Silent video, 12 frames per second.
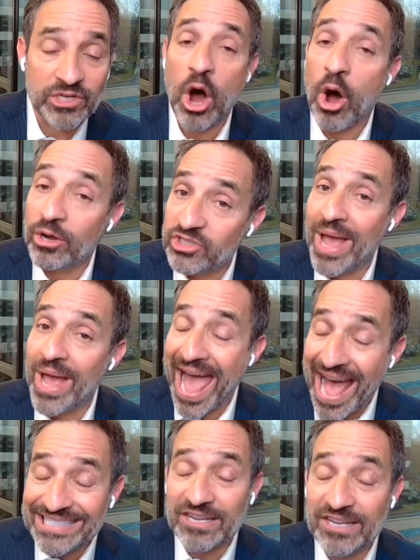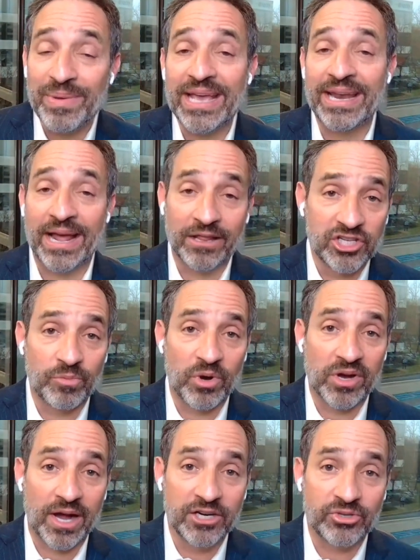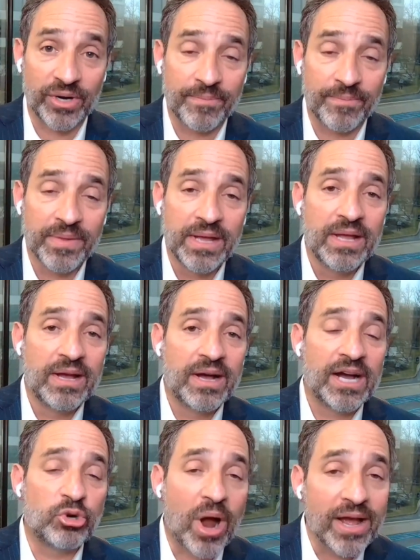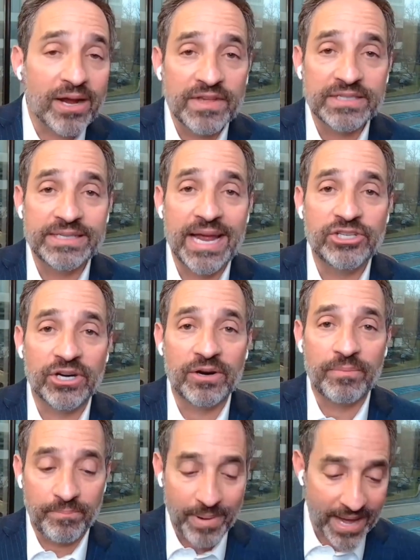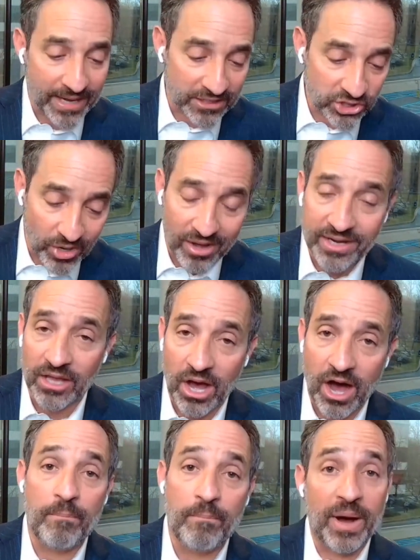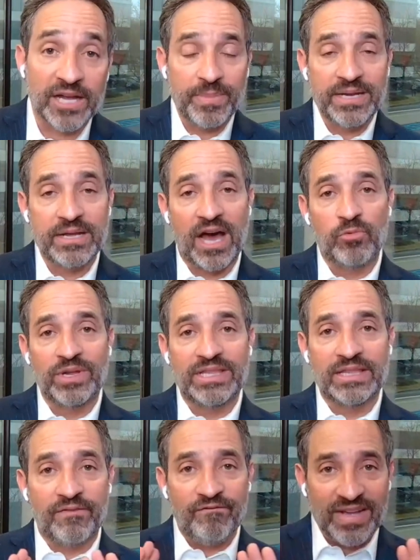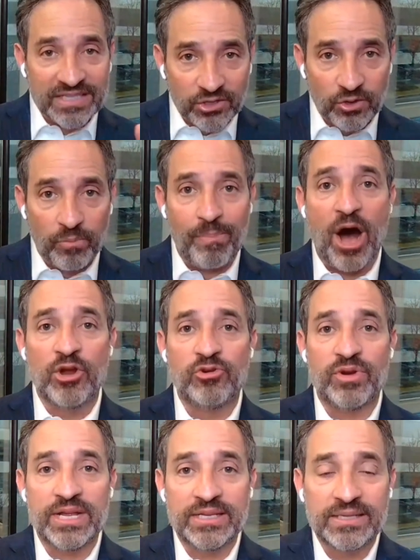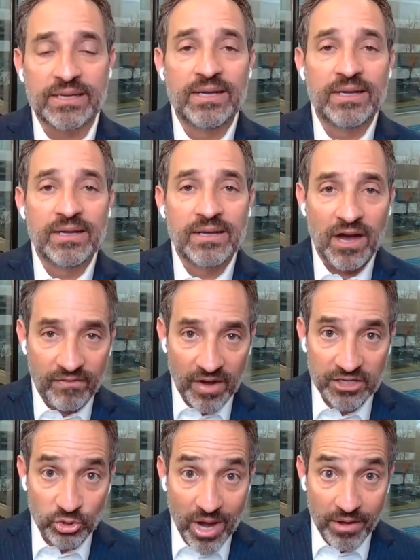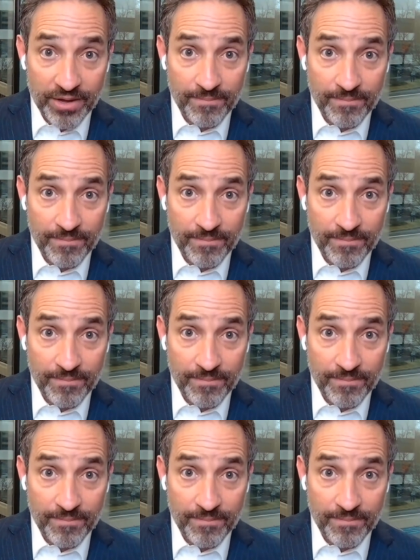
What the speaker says: also had to be an eligible country, a drawing of this nature by Australian law must be done within the physical boundaries of Australia.